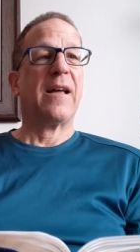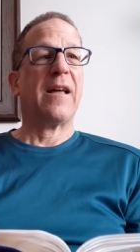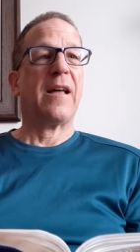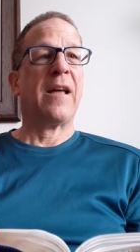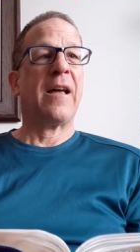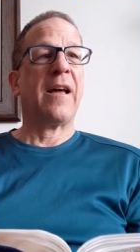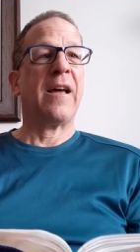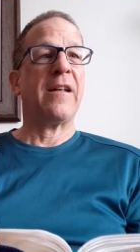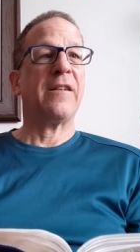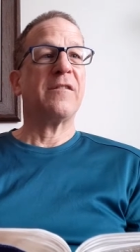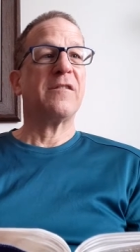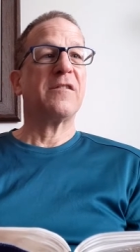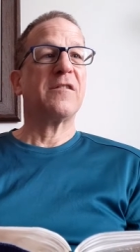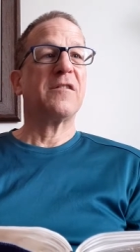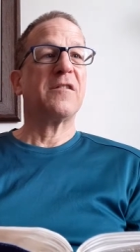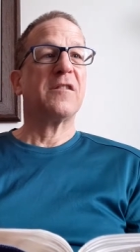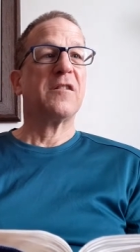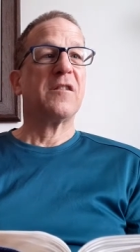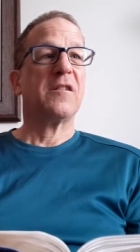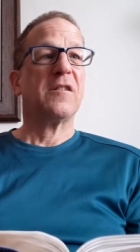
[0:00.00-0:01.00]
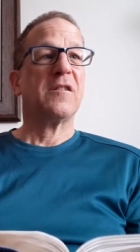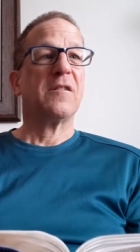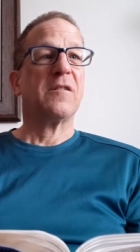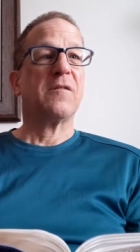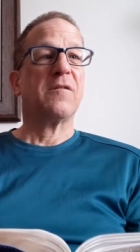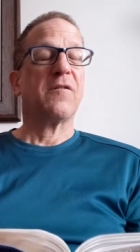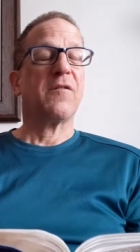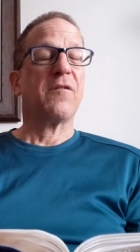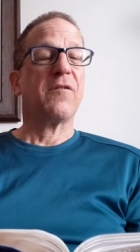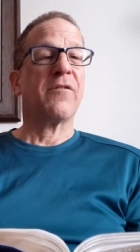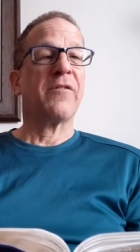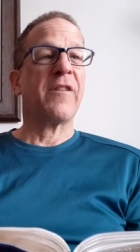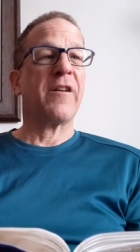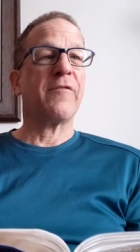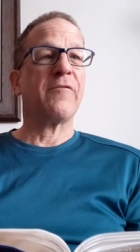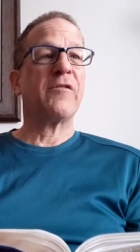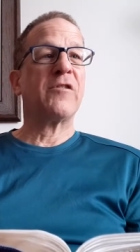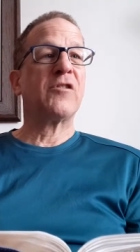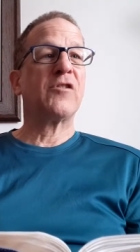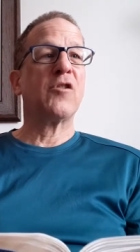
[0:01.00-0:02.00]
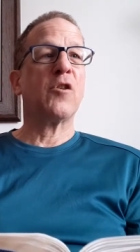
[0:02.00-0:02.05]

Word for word: and there is